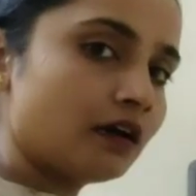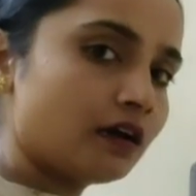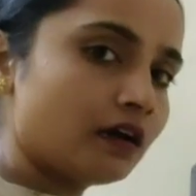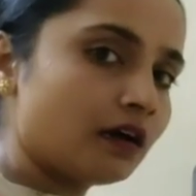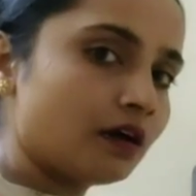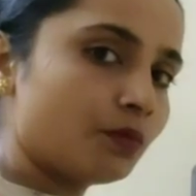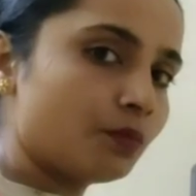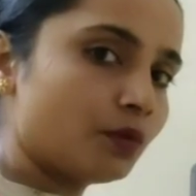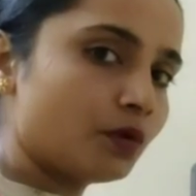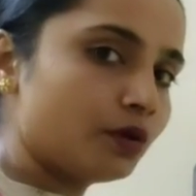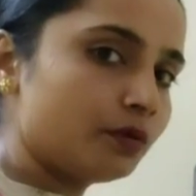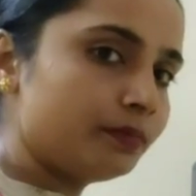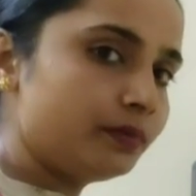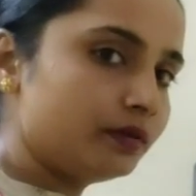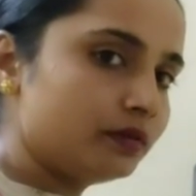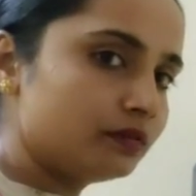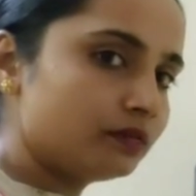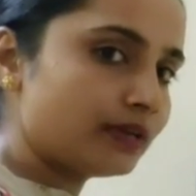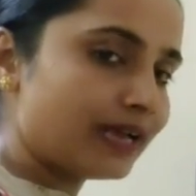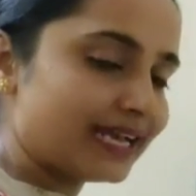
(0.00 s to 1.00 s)
A verb,
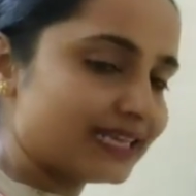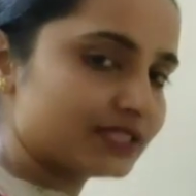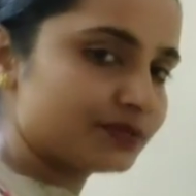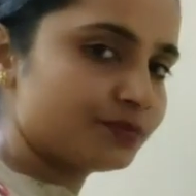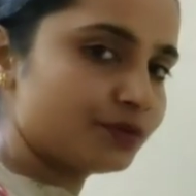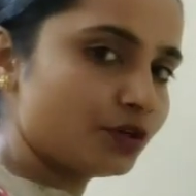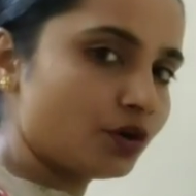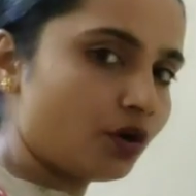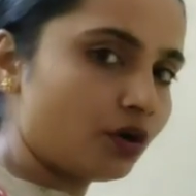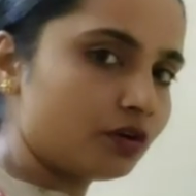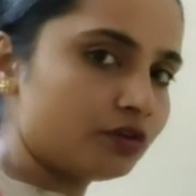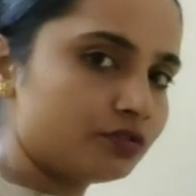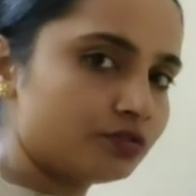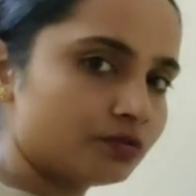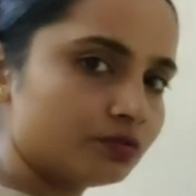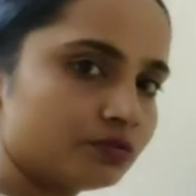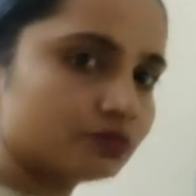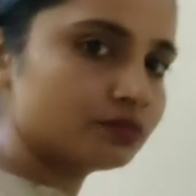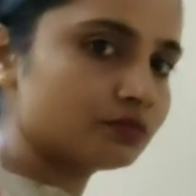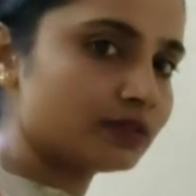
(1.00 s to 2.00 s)
as we all
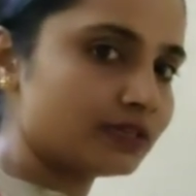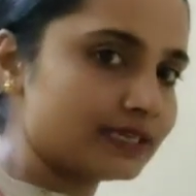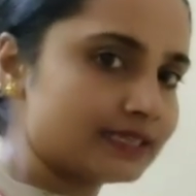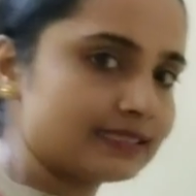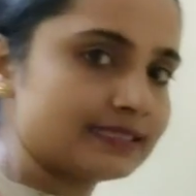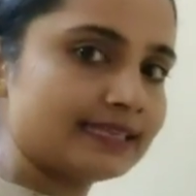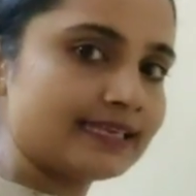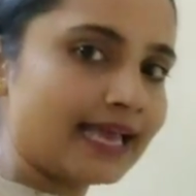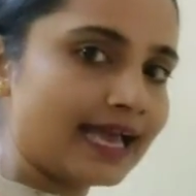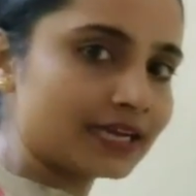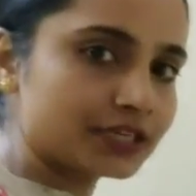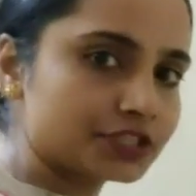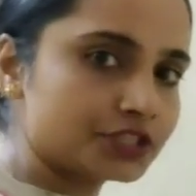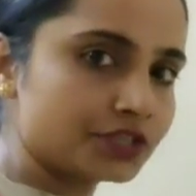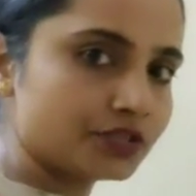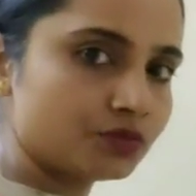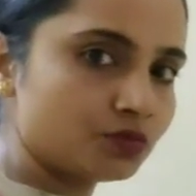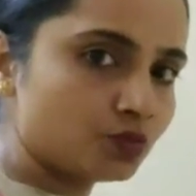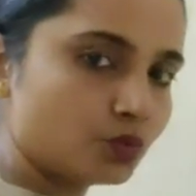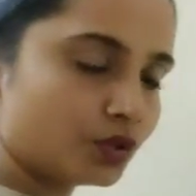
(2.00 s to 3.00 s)
know, is the action
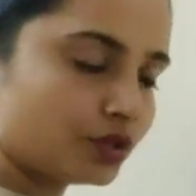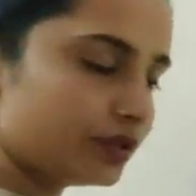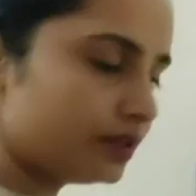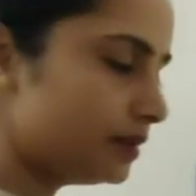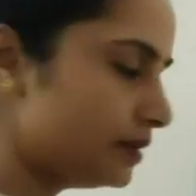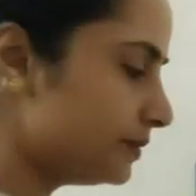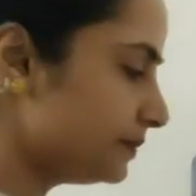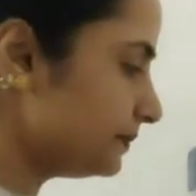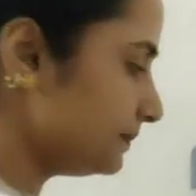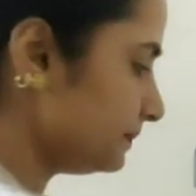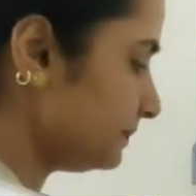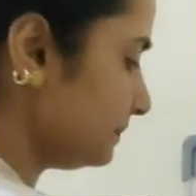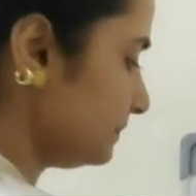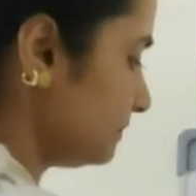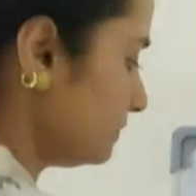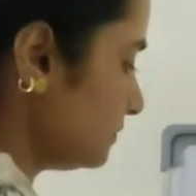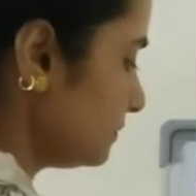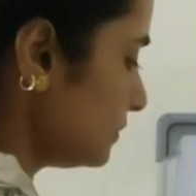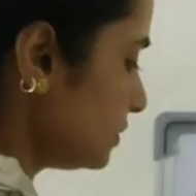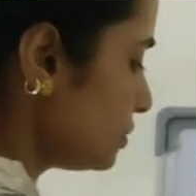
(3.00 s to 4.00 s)
word.
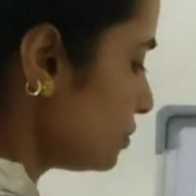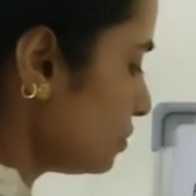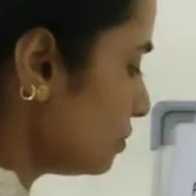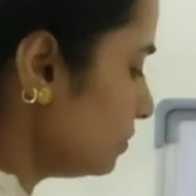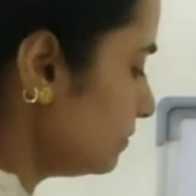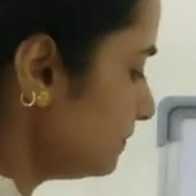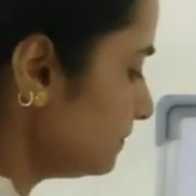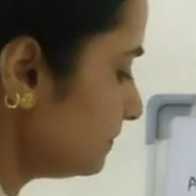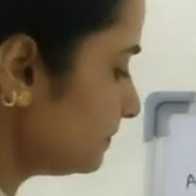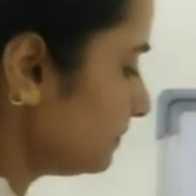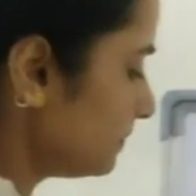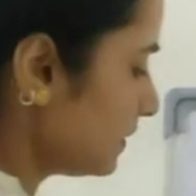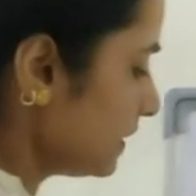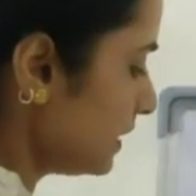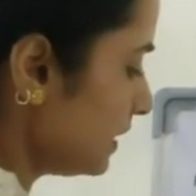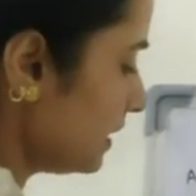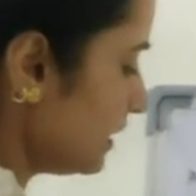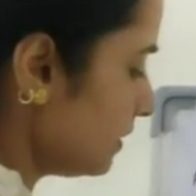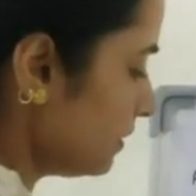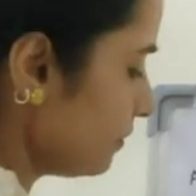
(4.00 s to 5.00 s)
So,
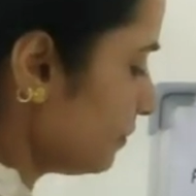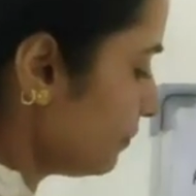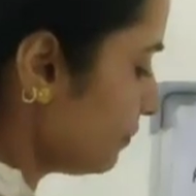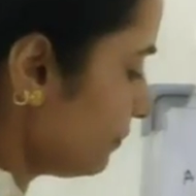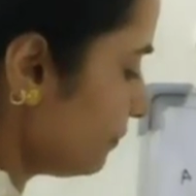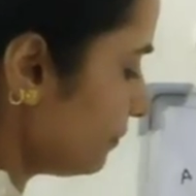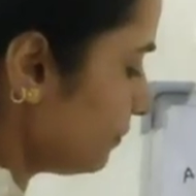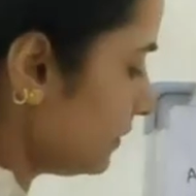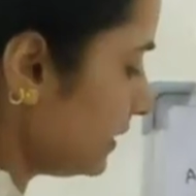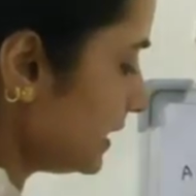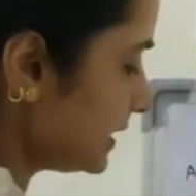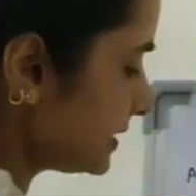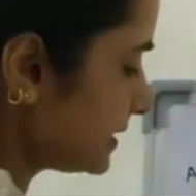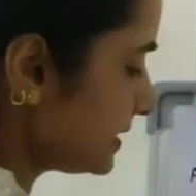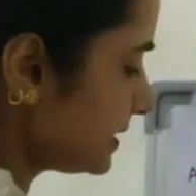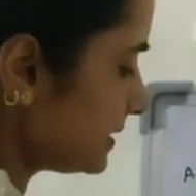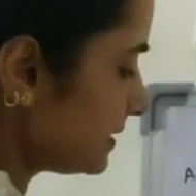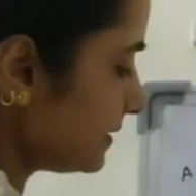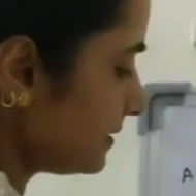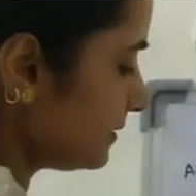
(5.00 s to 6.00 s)

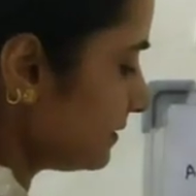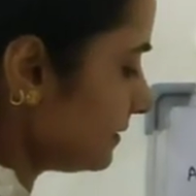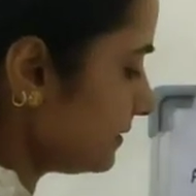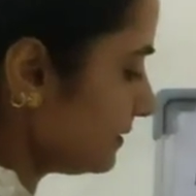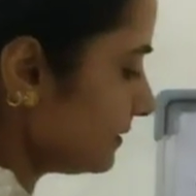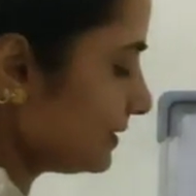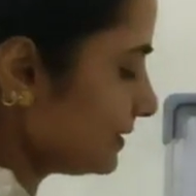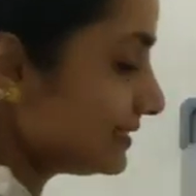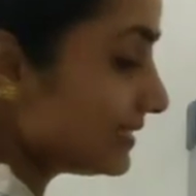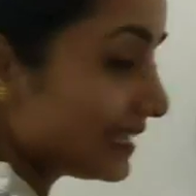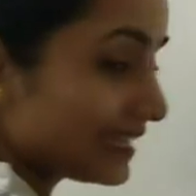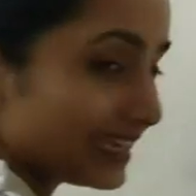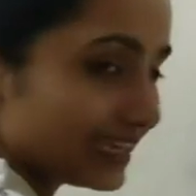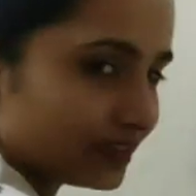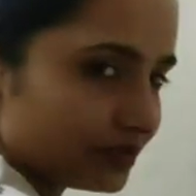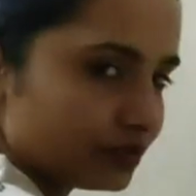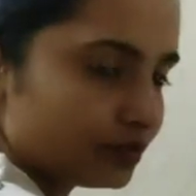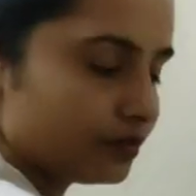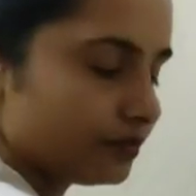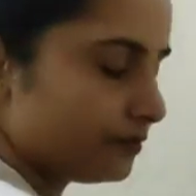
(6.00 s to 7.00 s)
let's take
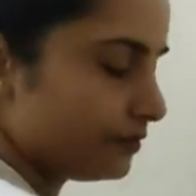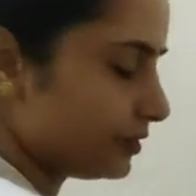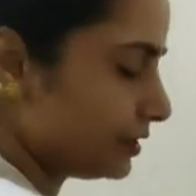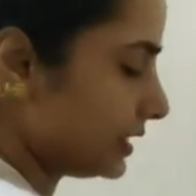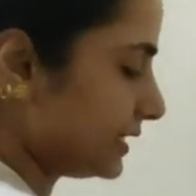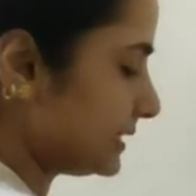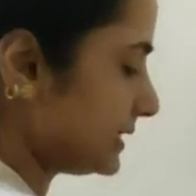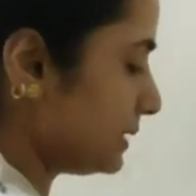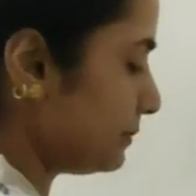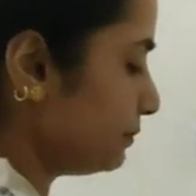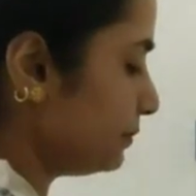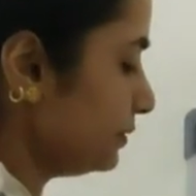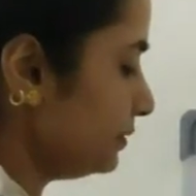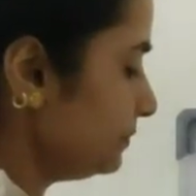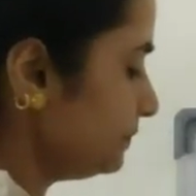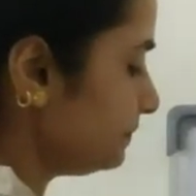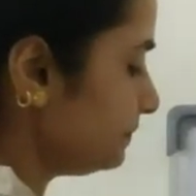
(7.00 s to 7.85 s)
it for example.